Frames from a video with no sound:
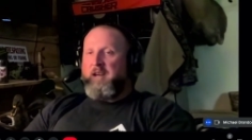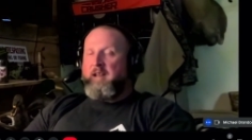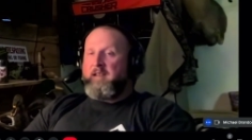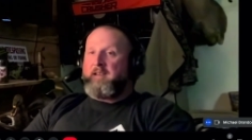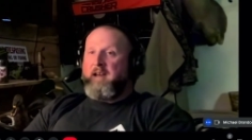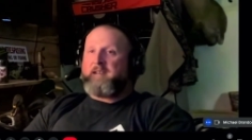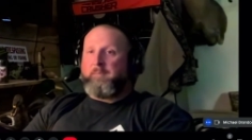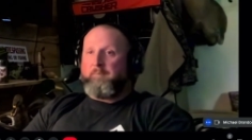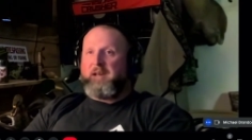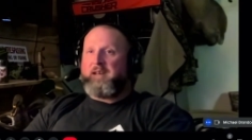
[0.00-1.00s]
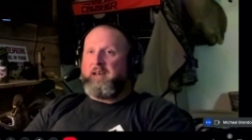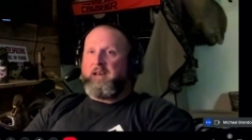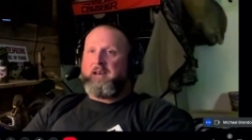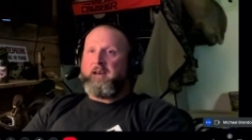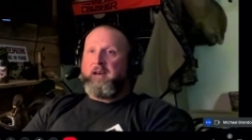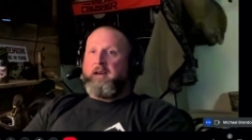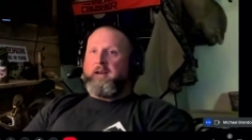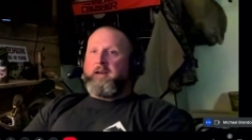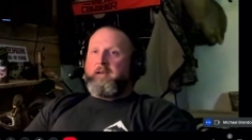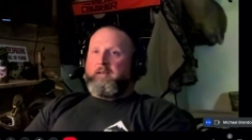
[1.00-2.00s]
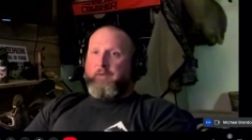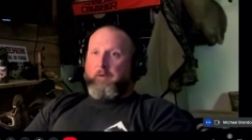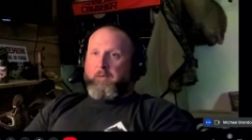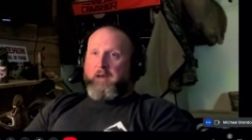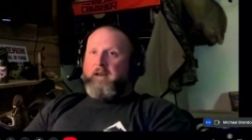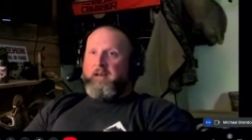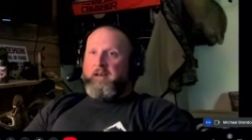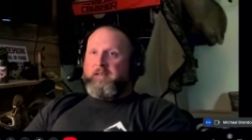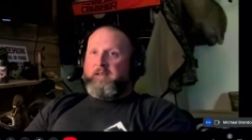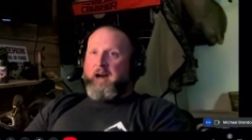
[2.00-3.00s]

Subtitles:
And I think that is a big key for me is